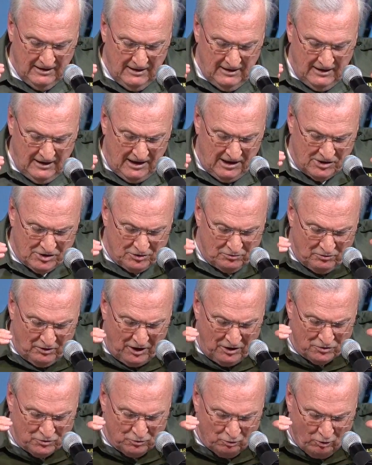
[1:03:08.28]
He's,
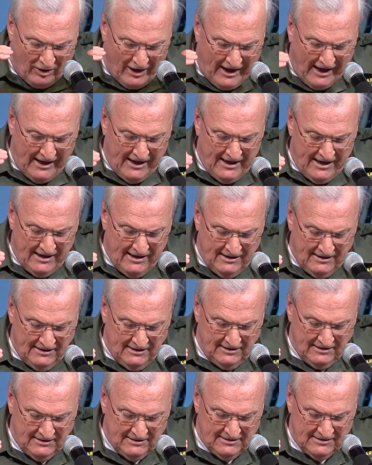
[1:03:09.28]
he's reigning,
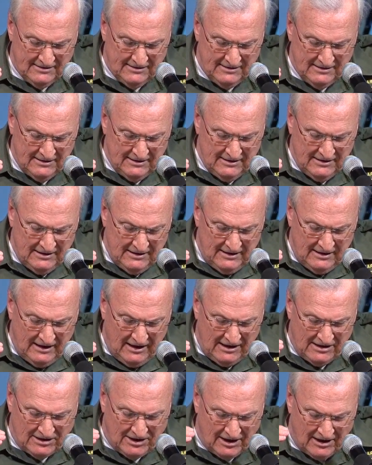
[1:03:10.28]

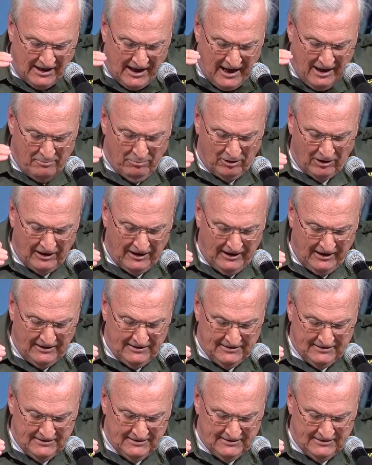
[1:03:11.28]
He's enabling,